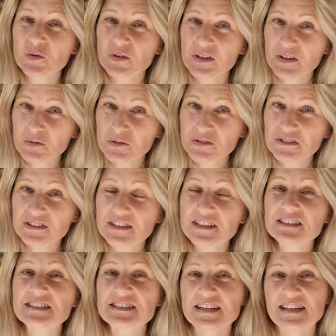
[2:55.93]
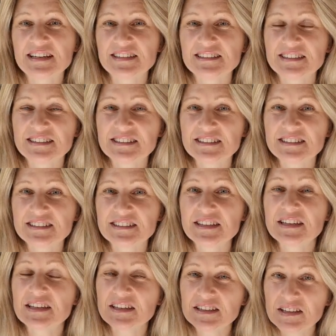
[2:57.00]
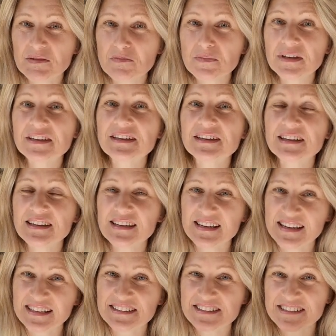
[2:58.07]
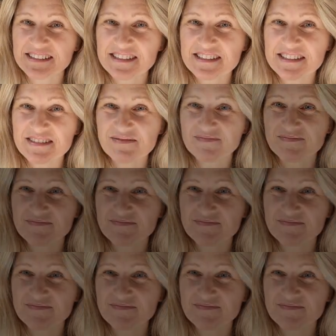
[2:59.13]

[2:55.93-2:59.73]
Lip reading: he would sign it in a big letters.